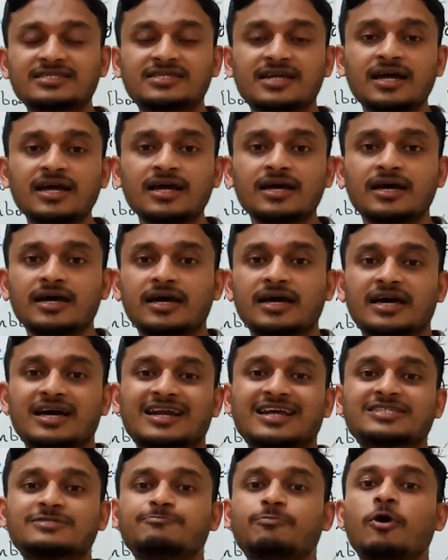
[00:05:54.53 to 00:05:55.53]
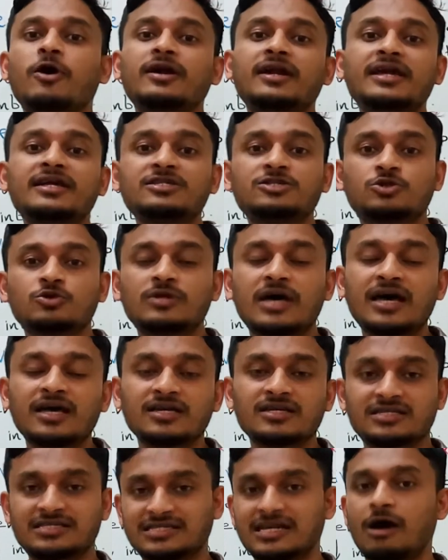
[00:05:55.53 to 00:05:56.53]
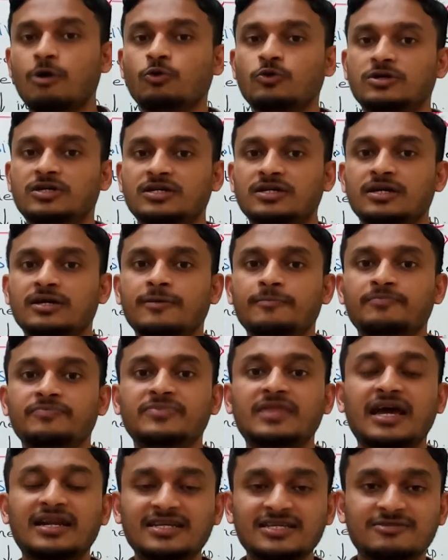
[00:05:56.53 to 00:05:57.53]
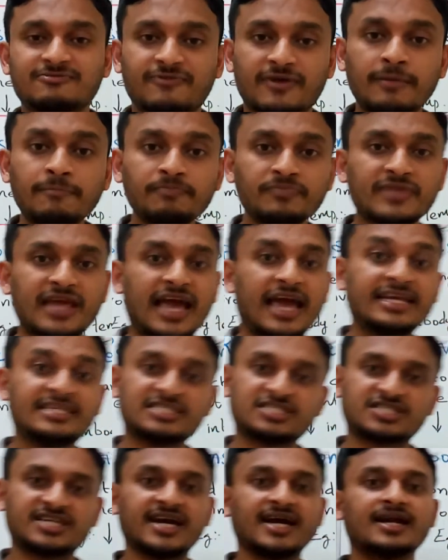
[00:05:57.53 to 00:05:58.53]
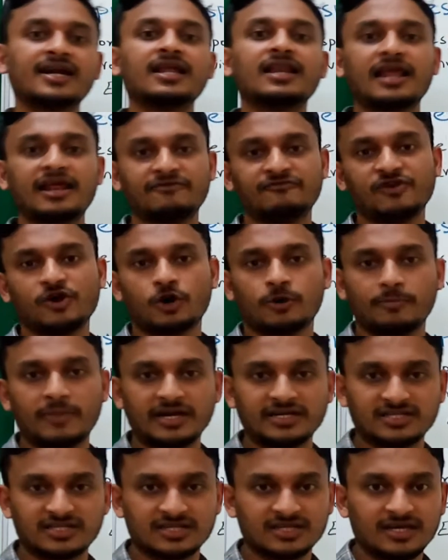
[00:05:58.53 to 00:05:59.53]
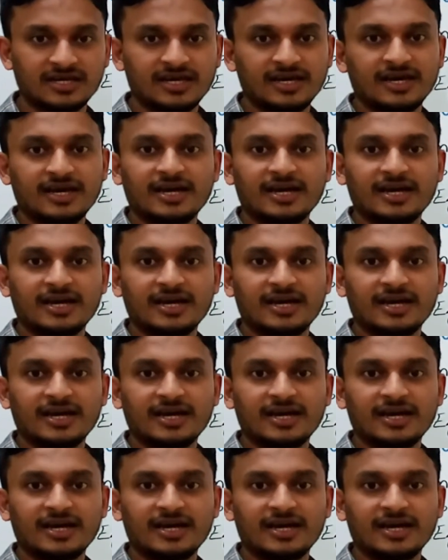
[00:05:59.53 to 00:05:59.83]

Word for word: is the responding to the sound, that is from external environment.